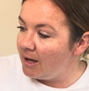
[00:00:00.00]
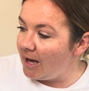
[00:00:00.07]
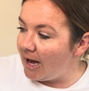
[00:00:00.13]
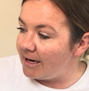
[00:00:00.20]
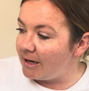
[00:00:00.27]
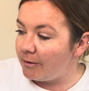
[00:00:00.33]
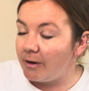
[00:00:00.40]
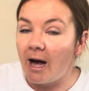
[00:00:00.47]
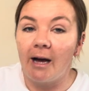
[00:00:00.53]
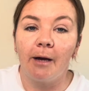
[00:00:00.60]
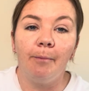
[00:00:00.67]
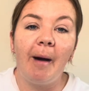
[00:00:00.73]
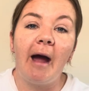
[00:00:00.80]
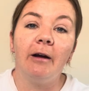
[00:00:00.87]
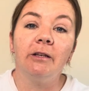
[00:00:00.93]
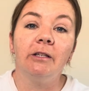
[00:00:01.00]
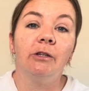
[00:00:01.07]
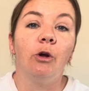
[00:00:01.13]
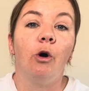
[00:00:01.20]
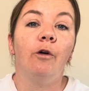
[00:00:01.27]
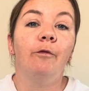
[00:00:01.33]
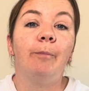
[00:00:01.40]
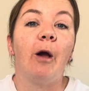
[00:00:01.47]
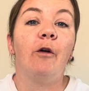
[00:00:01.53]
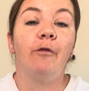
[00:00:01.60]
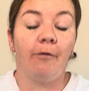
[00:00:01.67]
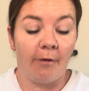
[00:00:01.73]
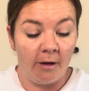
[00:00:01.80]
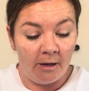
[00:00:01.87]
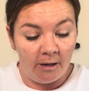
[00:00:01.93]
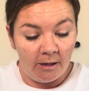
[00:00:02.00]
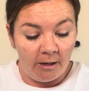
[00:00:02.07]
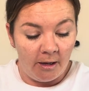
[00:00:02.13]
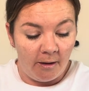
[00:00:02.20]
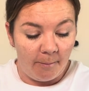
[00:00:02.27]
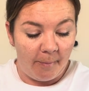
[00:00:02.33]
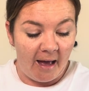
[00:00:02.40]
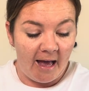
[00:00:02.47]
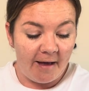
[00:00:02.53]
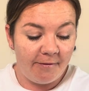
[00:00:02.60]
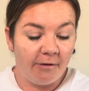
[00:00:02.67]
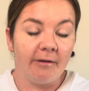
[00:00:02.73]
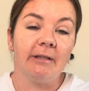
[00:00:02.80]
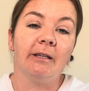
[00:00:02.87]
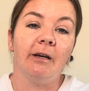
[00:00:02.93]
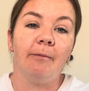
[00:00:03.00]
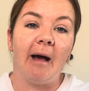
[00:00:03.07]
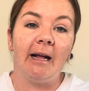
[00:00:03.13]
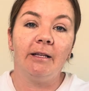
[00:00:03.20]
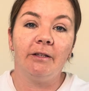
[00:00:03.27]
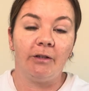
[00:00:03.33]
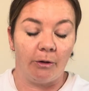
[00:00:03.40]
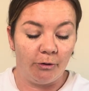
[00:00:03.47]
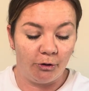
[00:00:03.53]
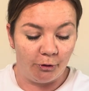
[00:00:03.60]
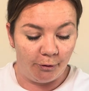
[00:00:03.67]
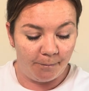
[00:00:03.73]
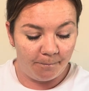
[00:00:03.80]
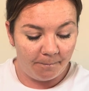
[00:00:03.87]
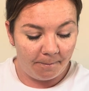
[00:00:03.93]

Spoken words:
Now, a comparison of both behaviourism and social.